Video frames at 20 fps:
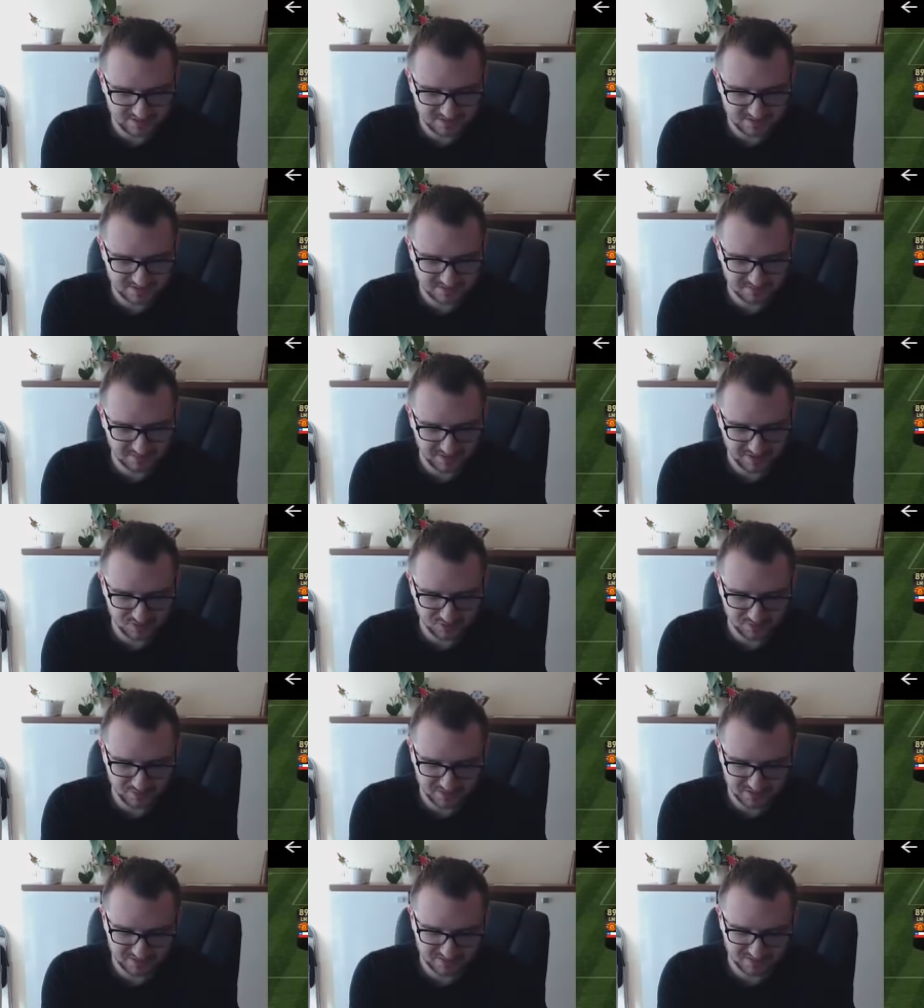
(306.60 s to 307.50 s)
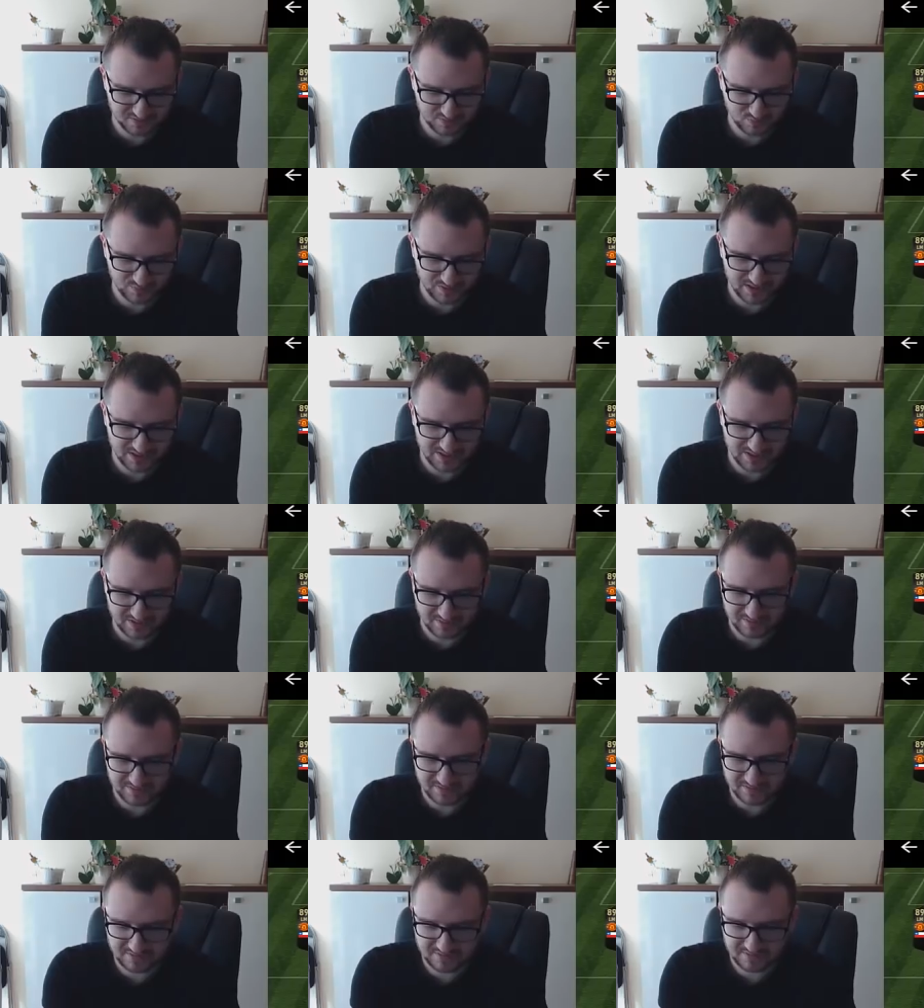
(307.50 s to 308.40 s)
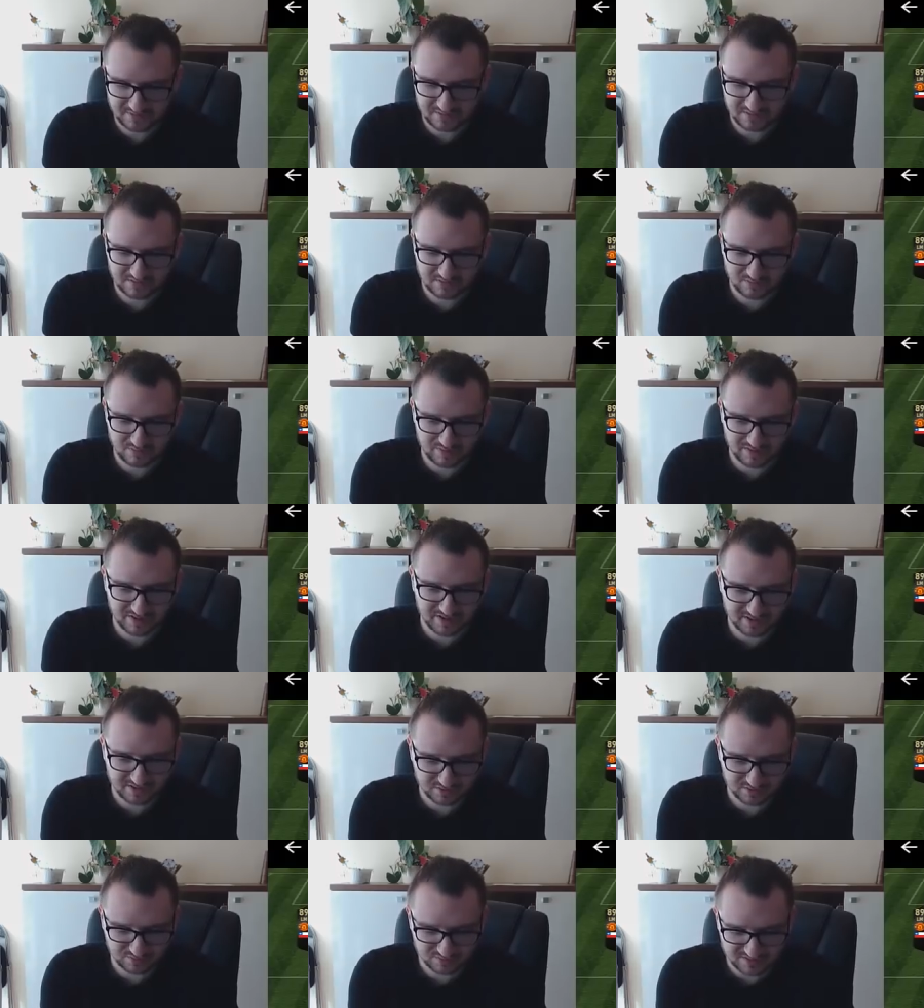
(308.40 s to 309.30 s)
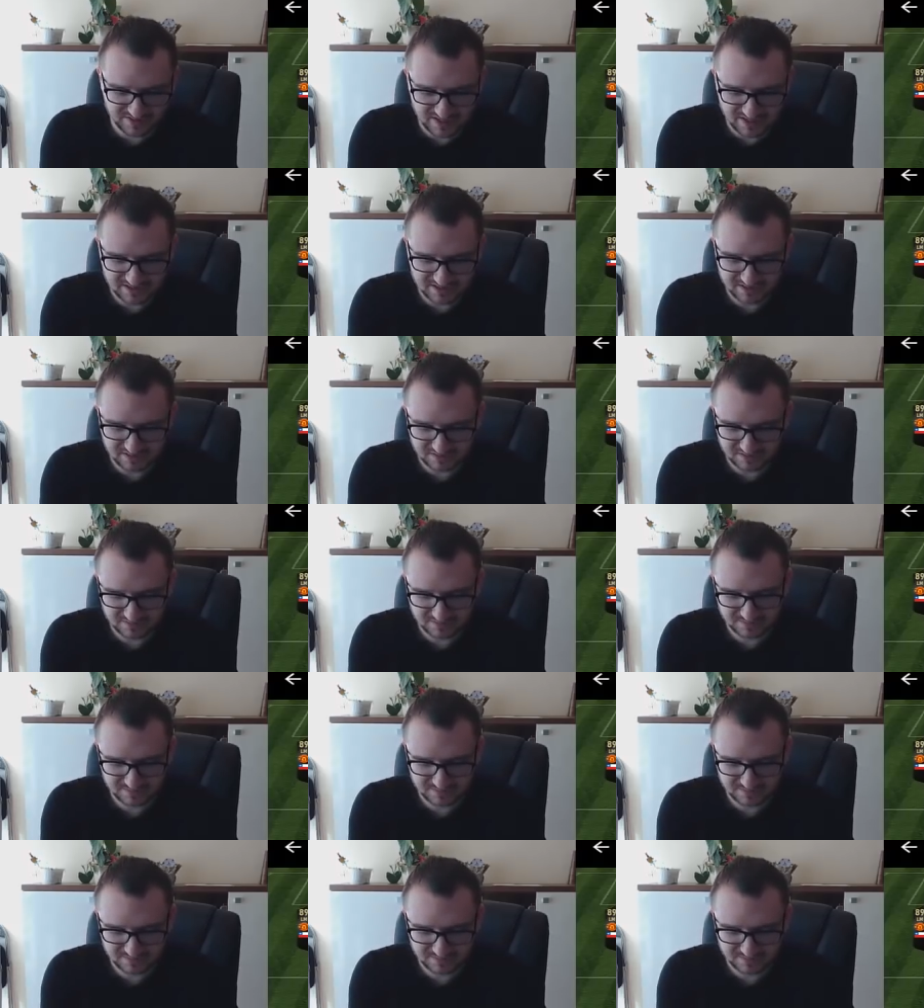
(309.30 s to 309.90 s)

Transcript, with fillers: is much better than William. We're gonna do that.